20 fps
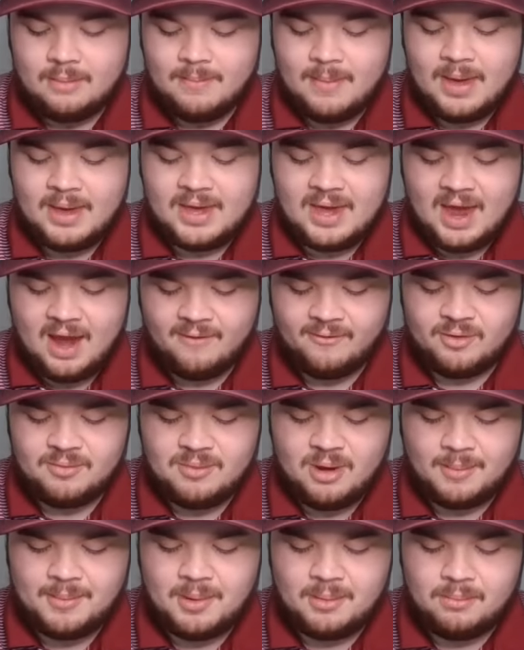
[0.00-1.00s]
Make every
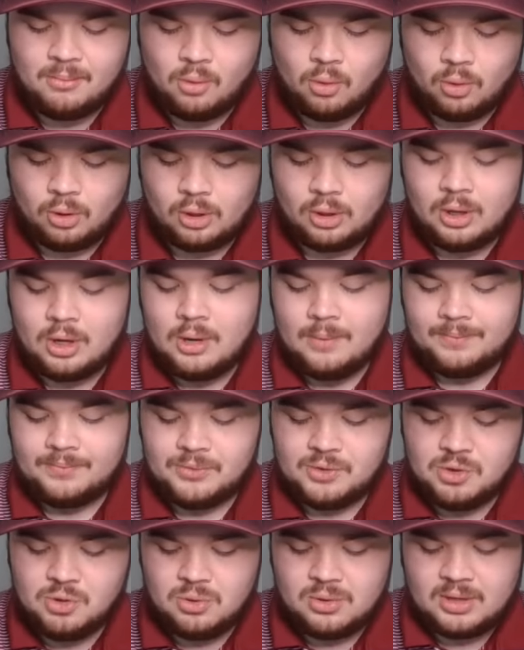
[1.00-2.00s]
moment more.
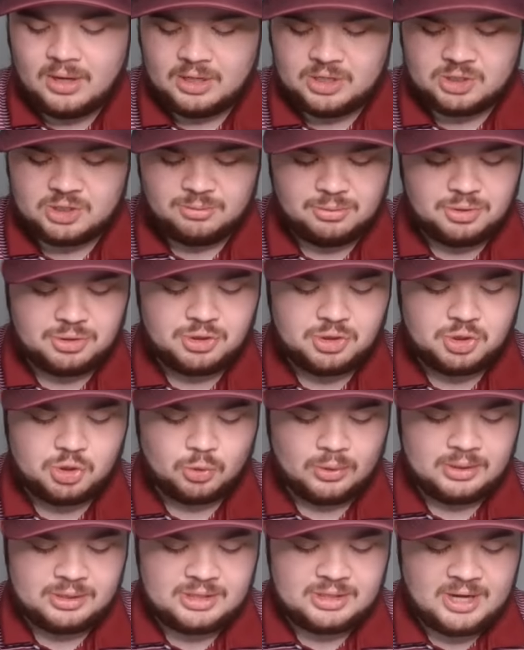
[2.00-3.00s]
New customers
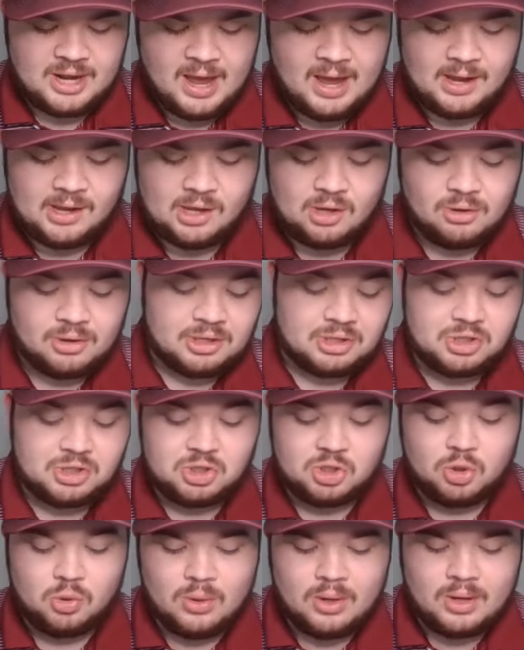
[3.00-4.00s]
join today and you'll get
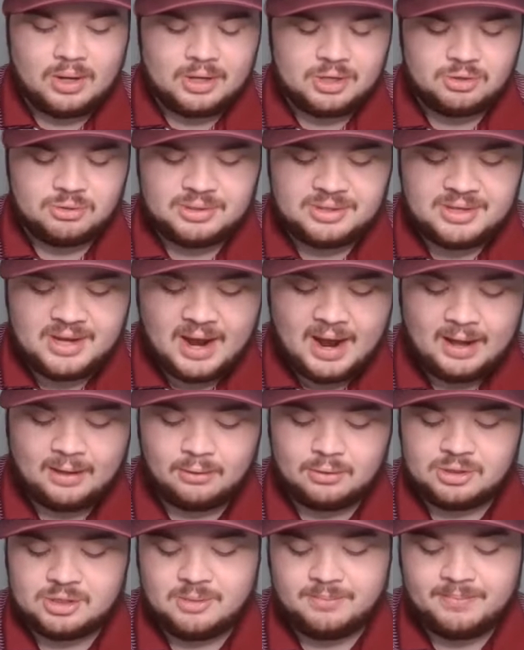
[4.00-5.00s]

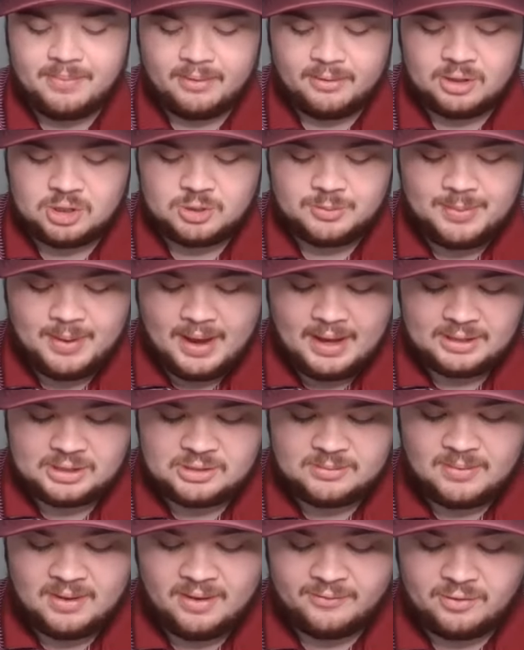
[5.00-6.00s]
$200 in bonus bets
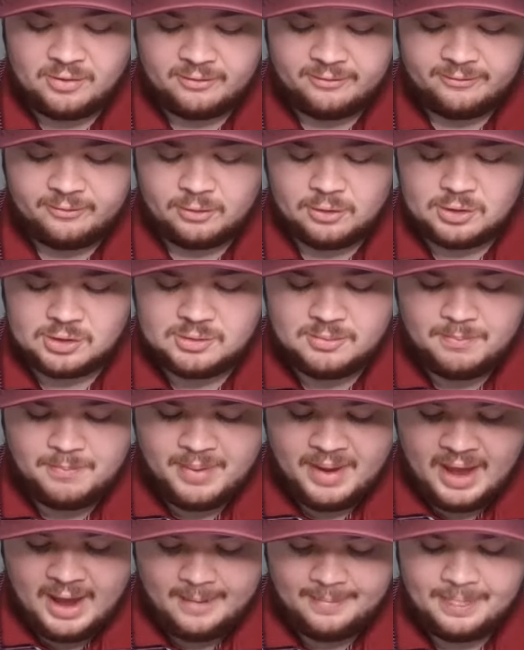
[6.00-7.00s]
if your first
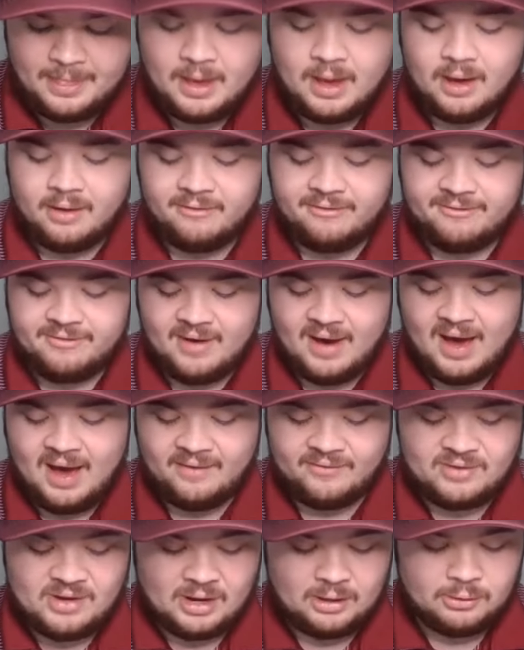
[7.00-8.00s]
bet of
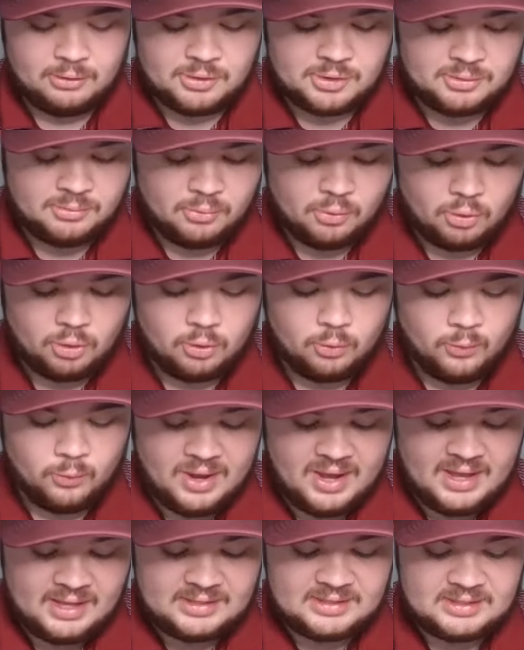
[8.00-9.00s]
$5 or more
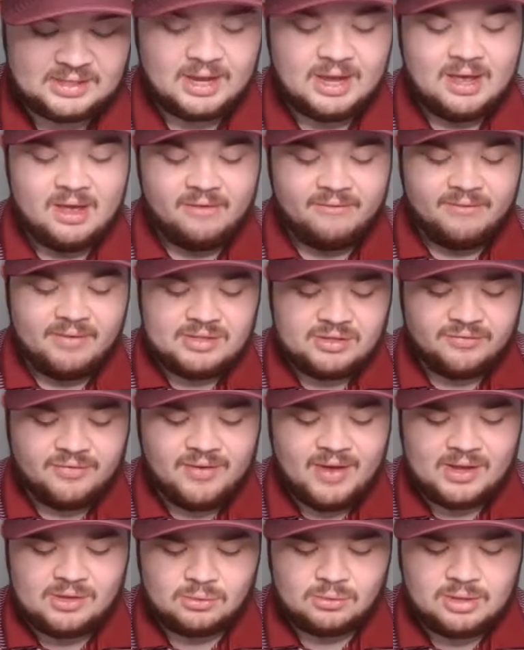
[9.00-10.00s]
wins. Visit
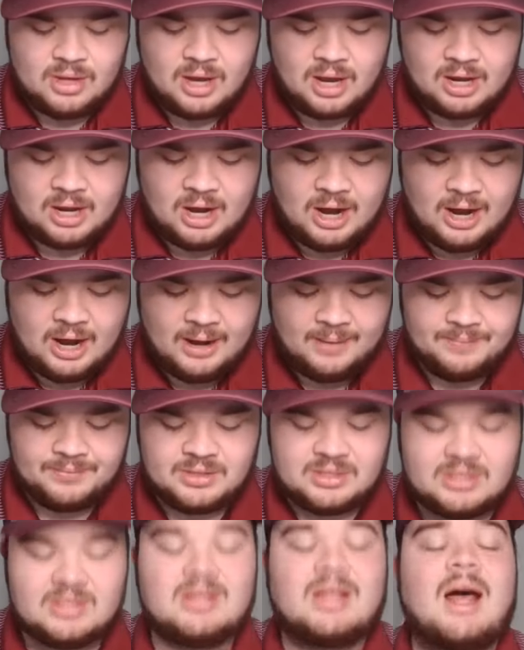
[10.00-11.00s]
fanduel.com
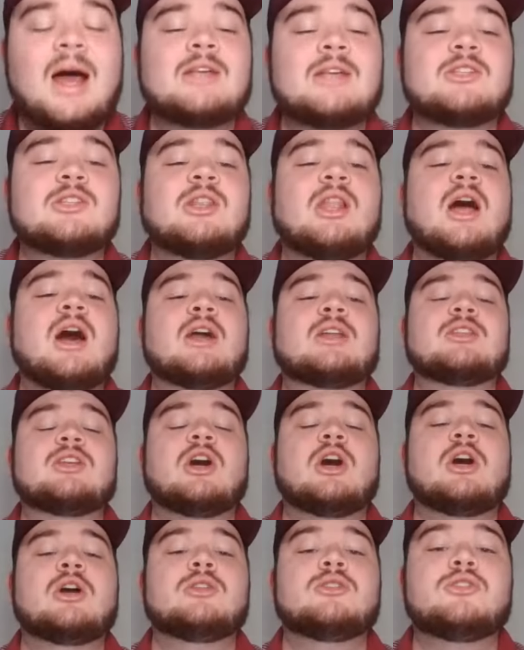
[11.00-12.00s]
slash locked
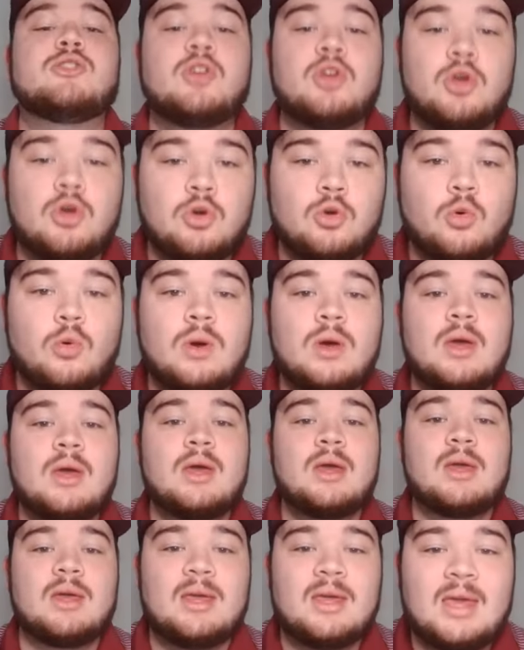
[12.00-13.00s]
on to
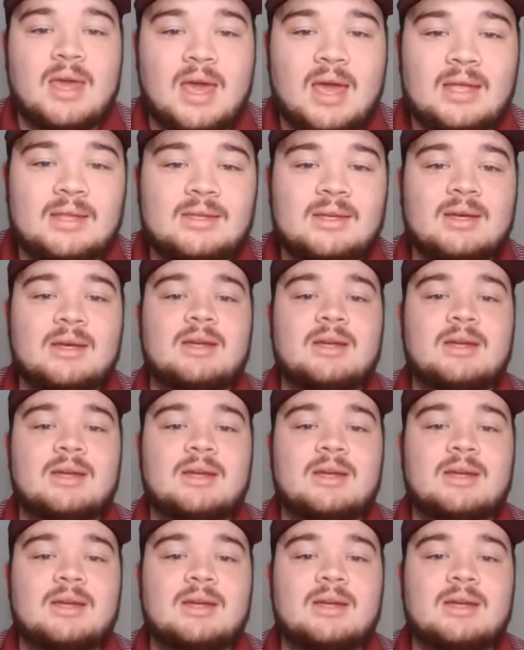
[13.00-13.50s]
get